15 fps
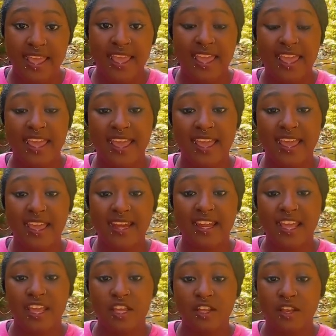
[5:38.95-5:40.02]
and
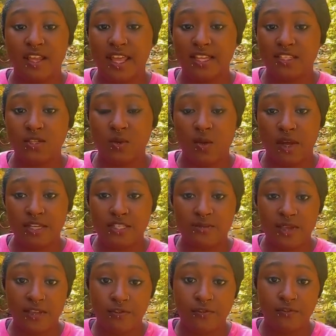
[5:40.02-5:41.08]
it's going to be
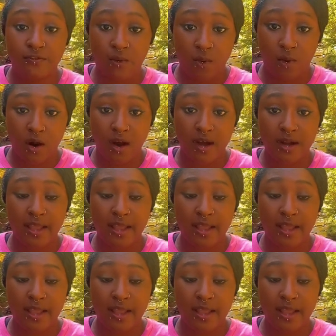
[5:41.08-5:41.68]
4,